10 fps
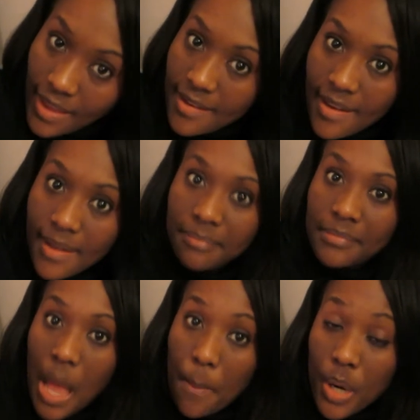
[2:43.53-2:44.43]
yeah,
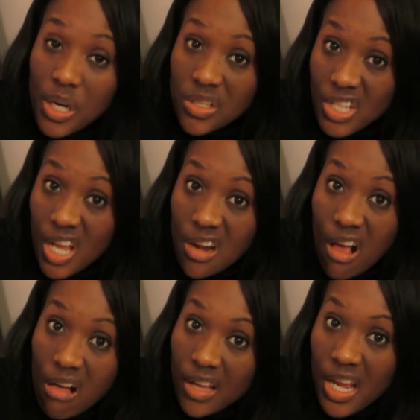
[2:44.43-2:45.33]

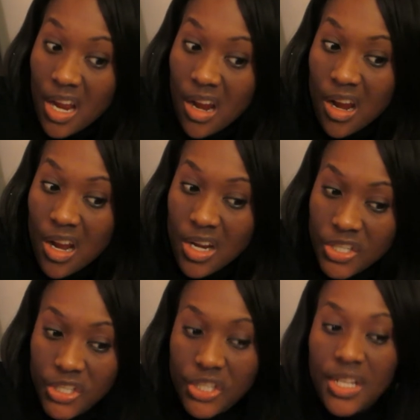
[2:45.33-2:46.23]

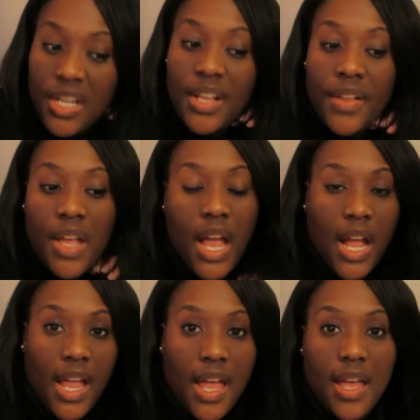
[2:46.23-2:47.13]
personal-ish.
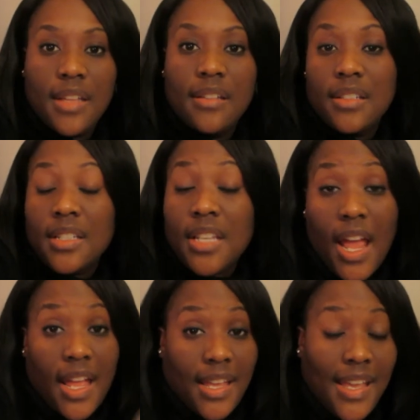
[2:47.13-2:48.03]
And
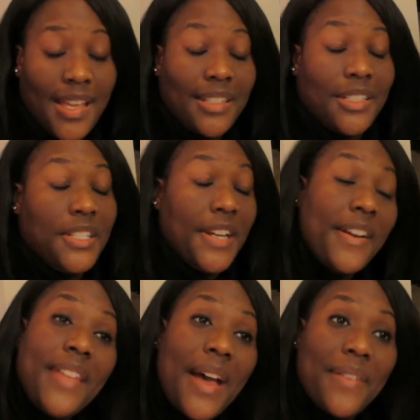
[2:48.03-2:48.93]
I can't
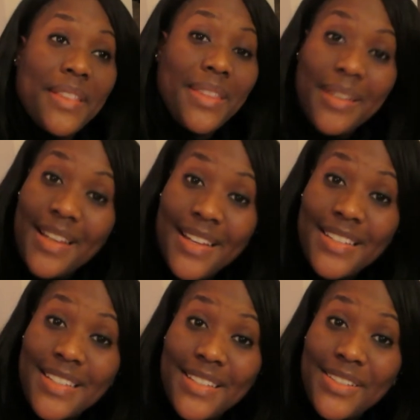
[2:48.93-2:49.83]
share that with you
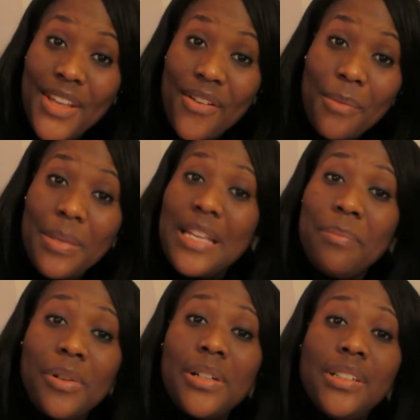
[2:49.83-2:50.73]
guys because there are
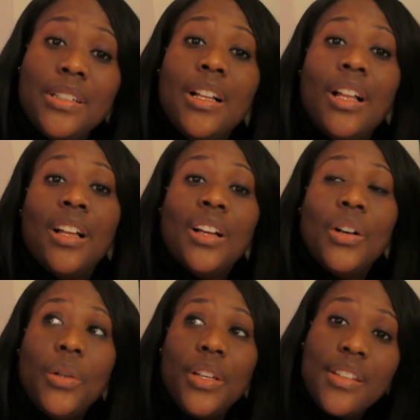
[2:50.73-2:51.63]
people
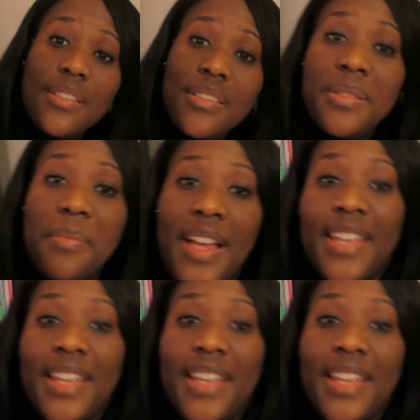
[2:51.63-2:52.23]
who use my